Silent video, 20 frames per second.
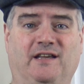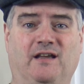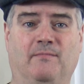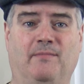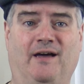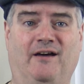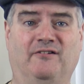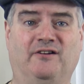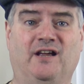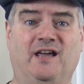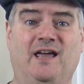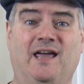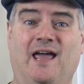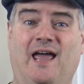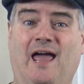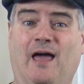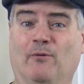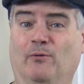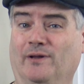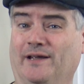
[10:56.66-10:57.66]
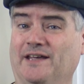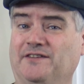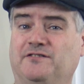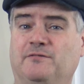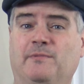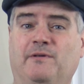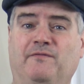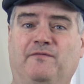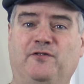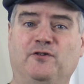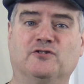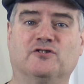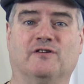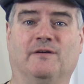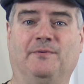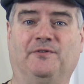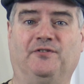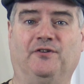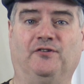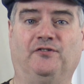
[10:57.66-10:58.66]
you about, and we'll get to them in future
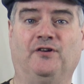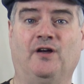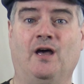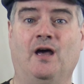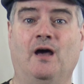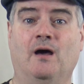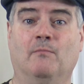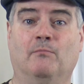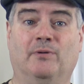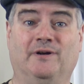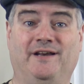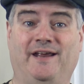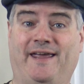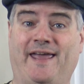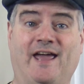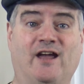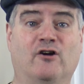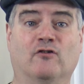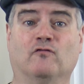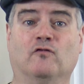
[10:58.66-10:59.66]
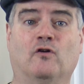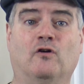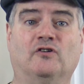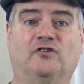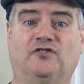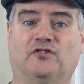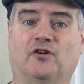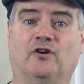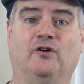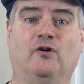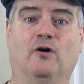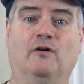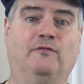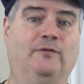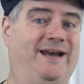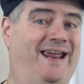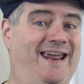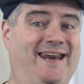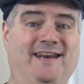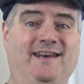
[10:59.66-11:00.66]
episodes, but you can't go wrong starting off
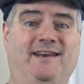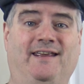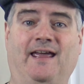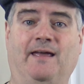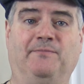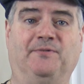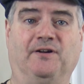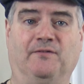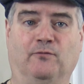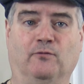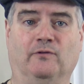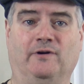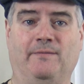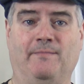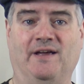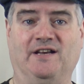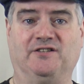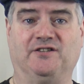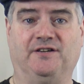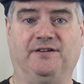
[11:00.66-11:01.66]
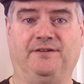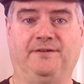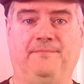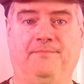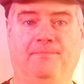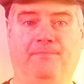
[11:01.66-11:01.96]
with any of the games I've already mentioned.